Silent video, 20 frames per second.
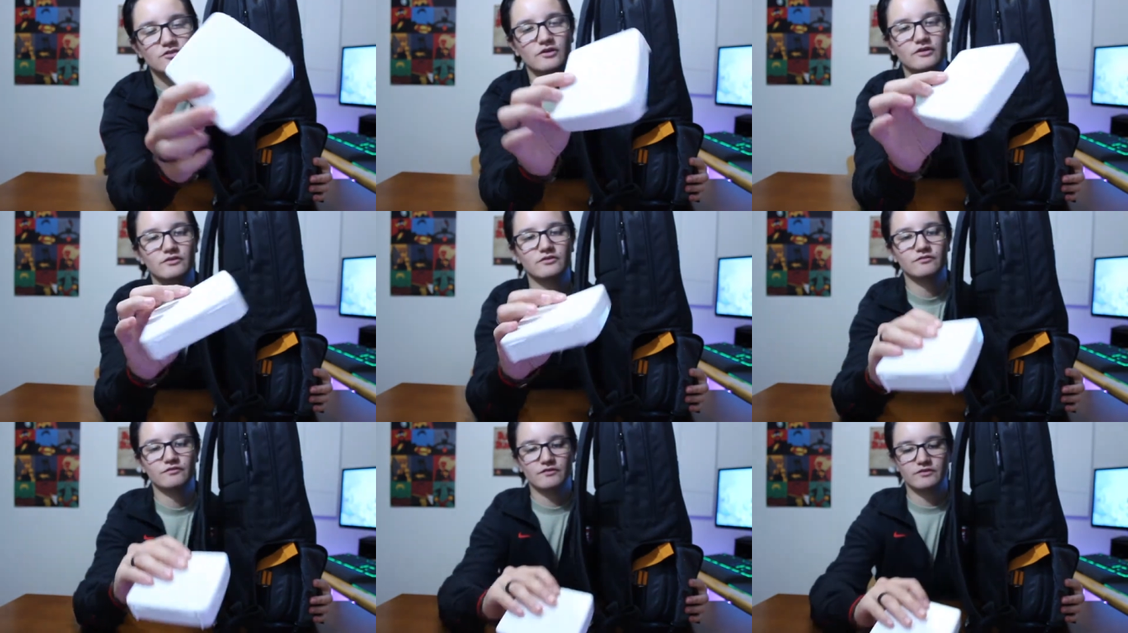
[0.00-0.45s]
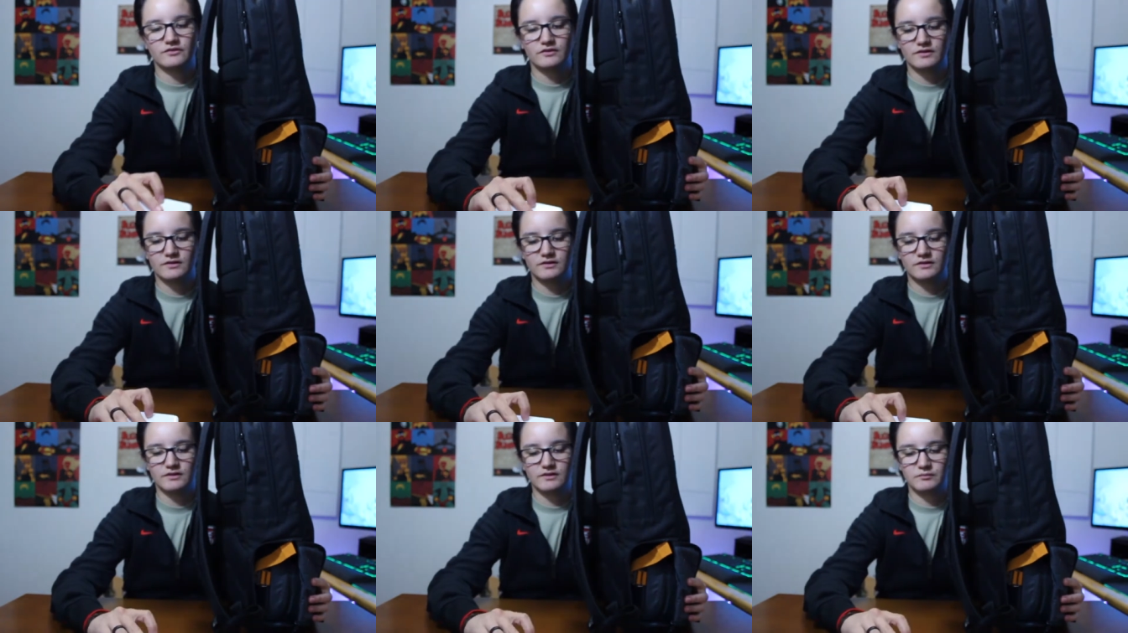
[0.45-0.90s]
Johnson first
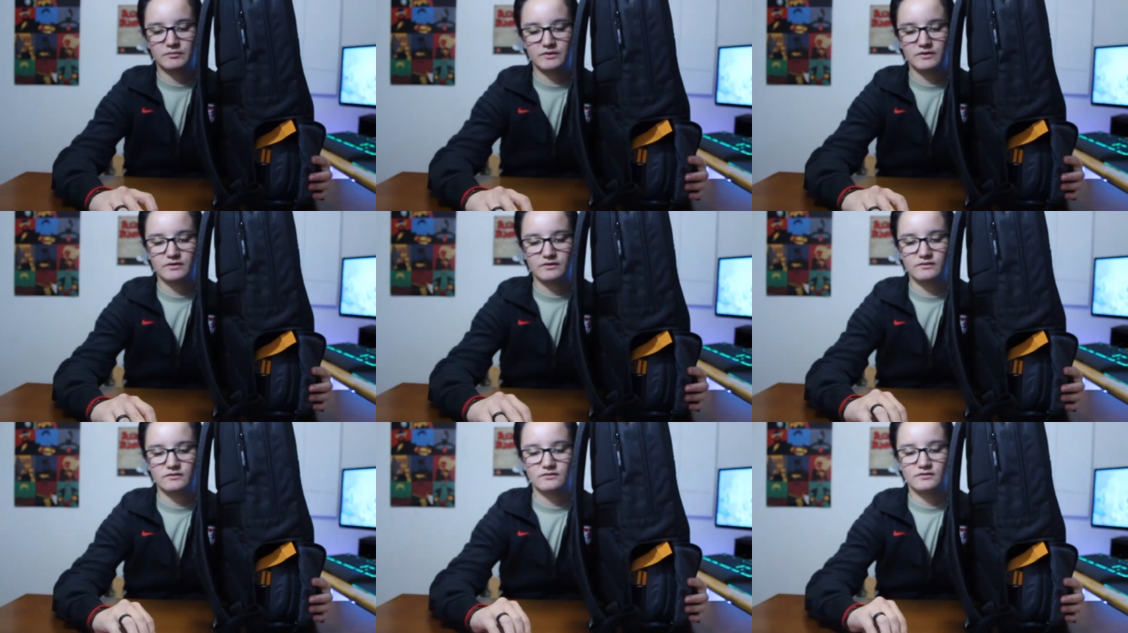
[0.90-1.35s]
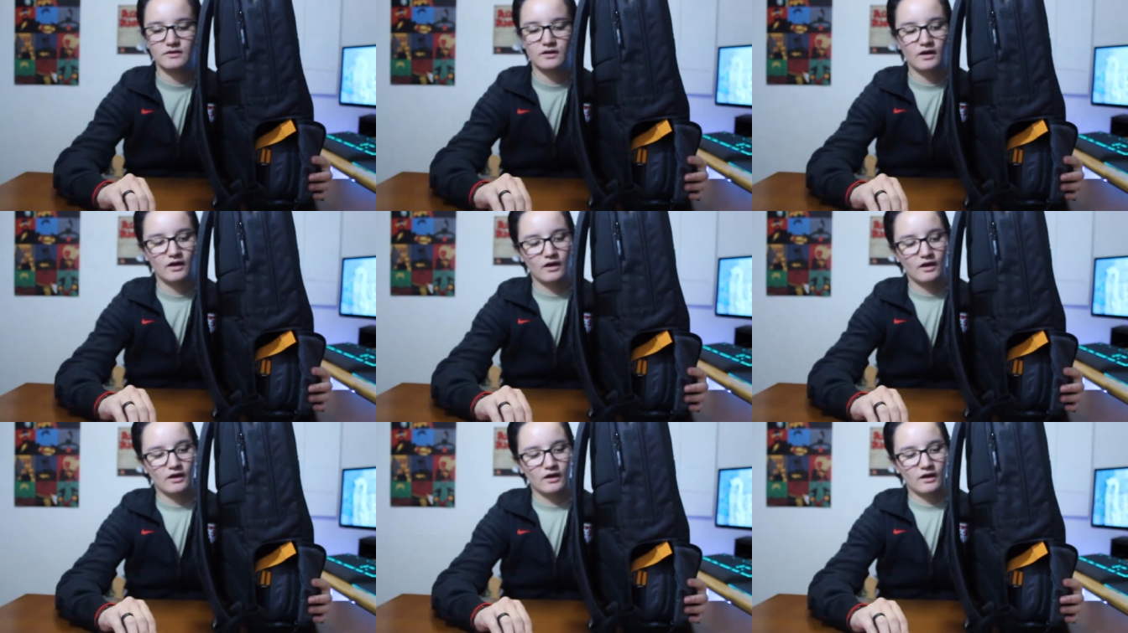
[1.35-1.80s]
aid kit because
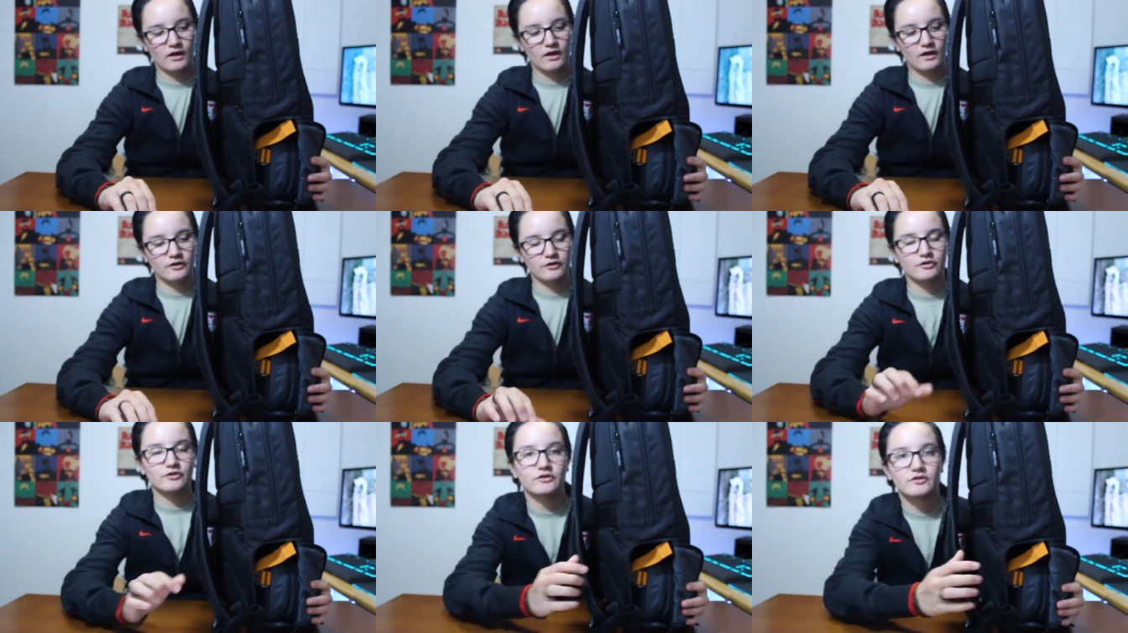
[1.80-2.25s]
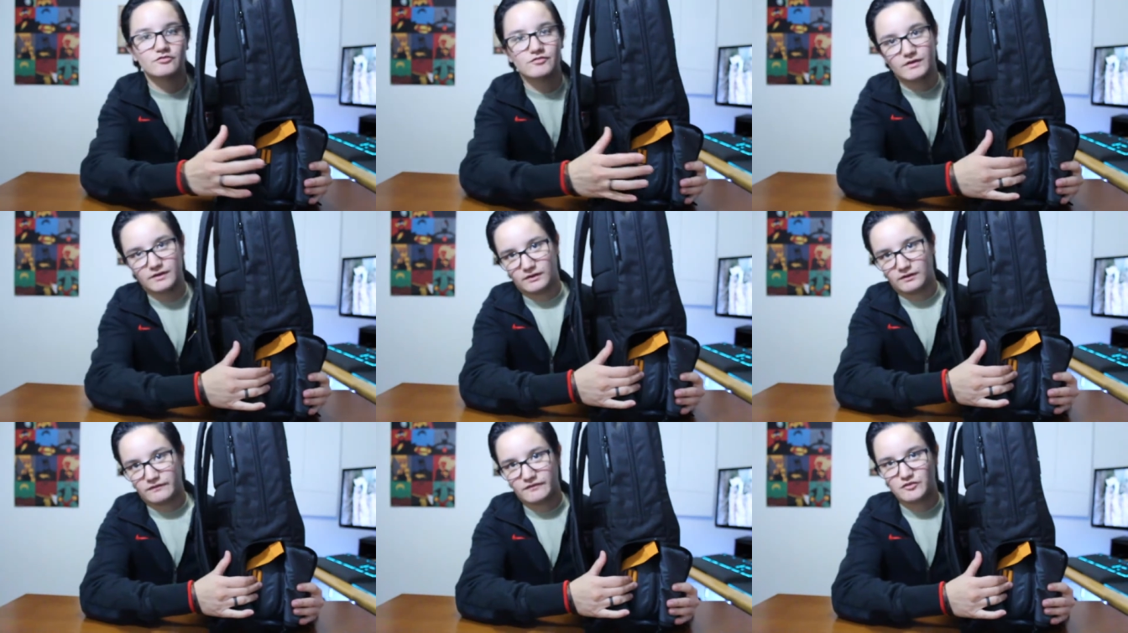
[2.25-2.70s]
you're gonna
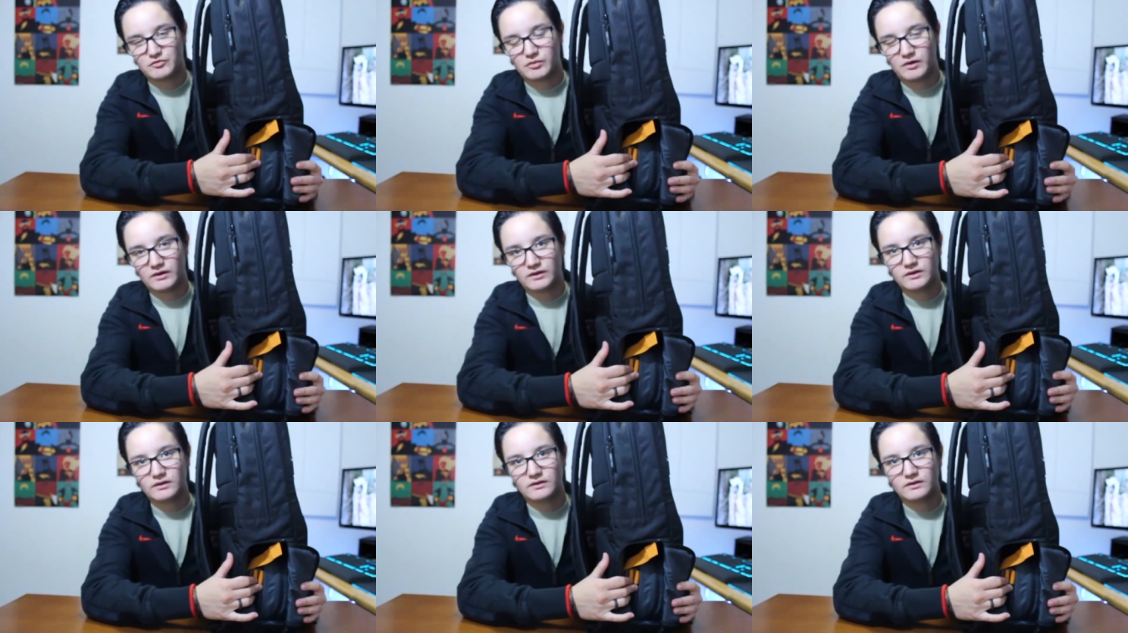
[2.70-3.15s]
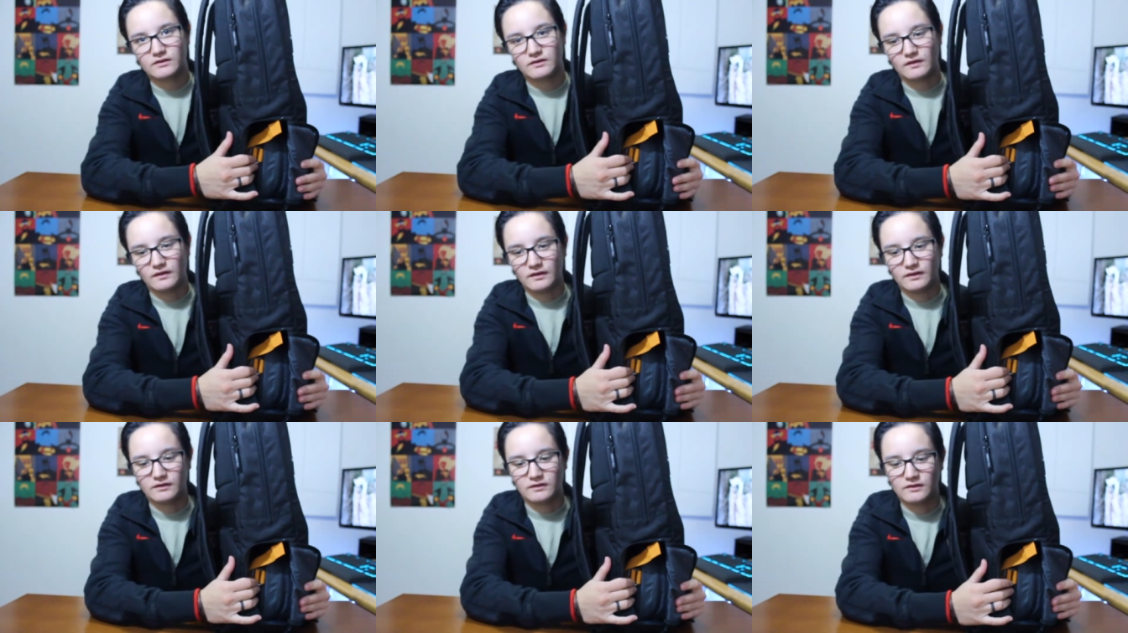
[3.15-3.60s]
find out in this pocket
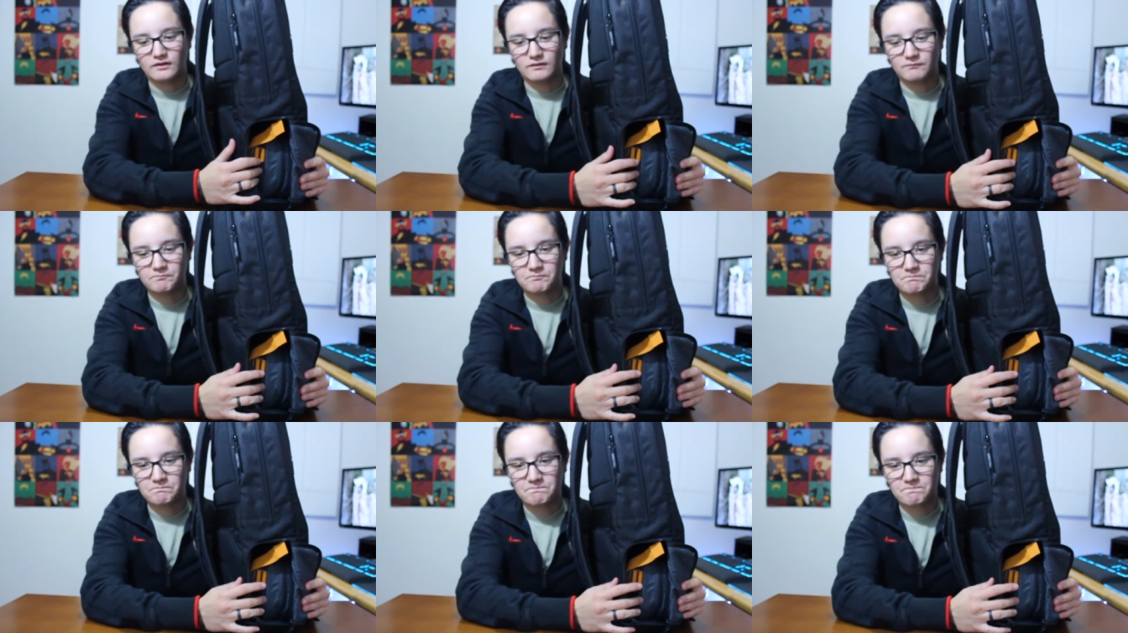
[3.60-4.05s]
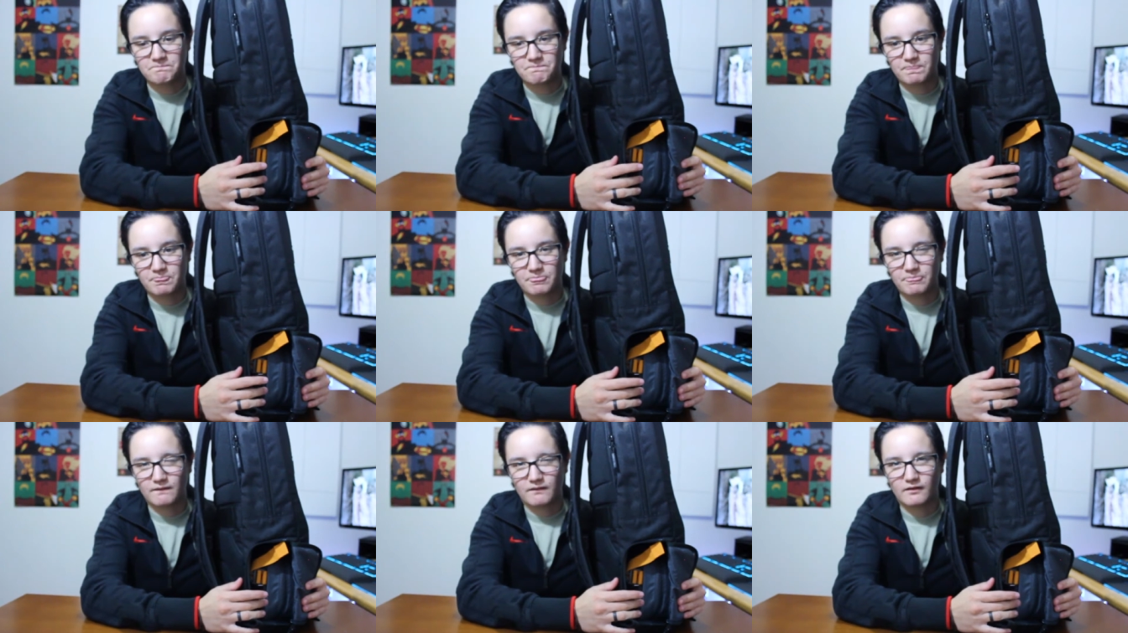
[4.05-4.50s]
that
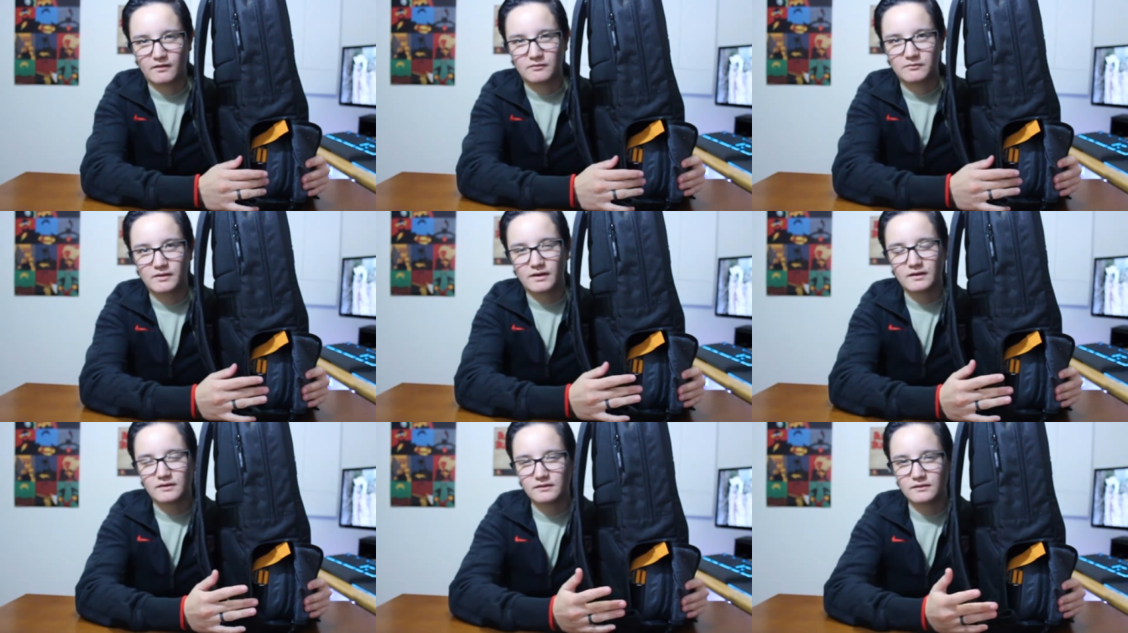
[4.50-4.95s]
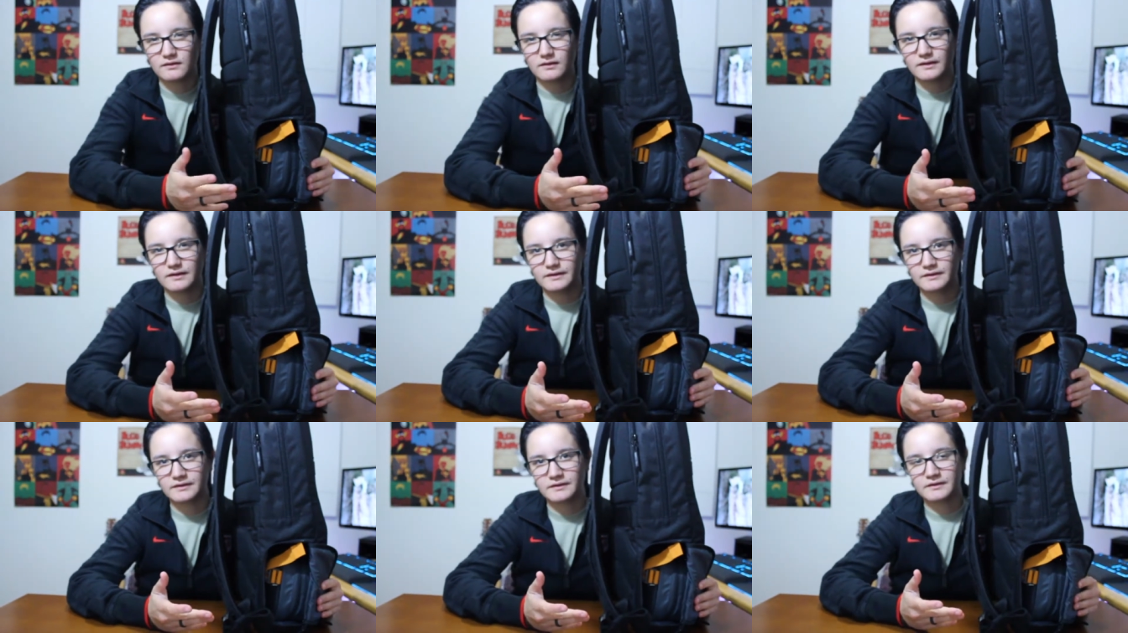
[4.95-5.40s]
I'm kind of
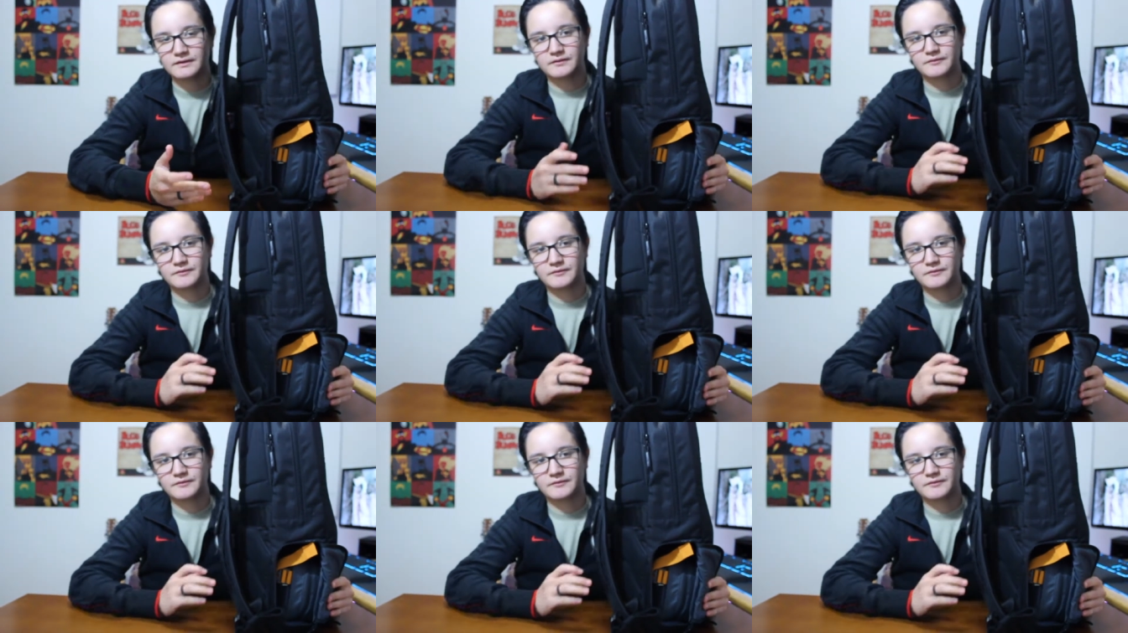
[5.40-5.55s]
like